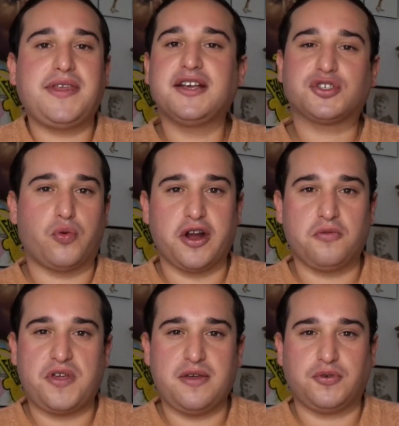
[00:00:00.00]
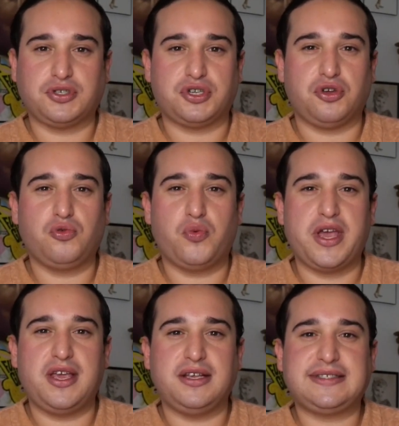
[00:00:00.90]
I think as queer people too,
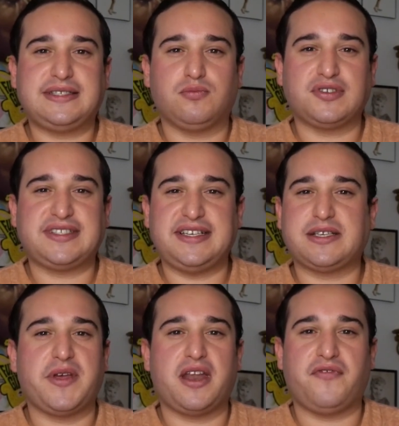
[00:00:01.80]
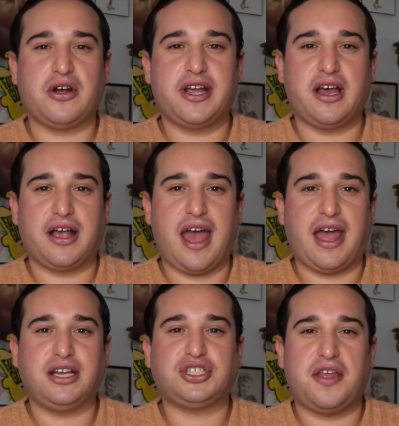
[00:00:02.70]
we will see something at a very young
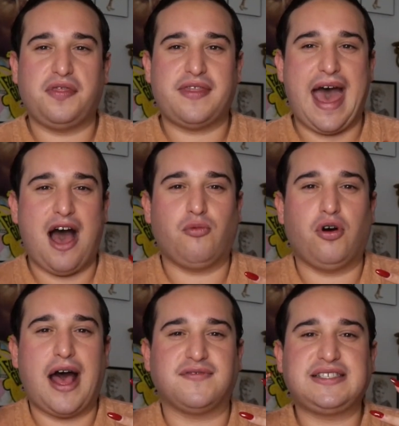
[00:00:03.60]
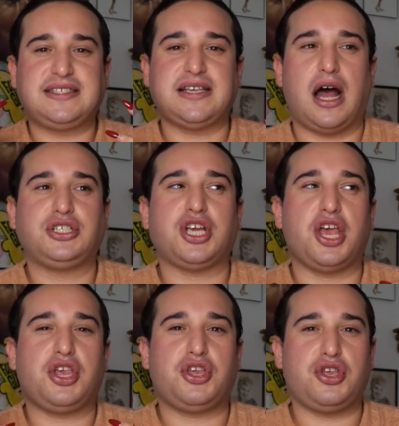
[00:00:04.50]
age, and that will have such
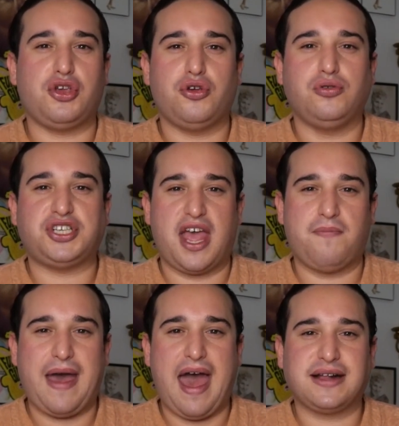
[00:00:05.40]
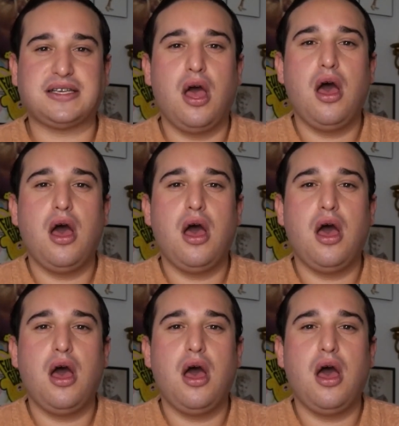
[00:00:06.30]
a huge impact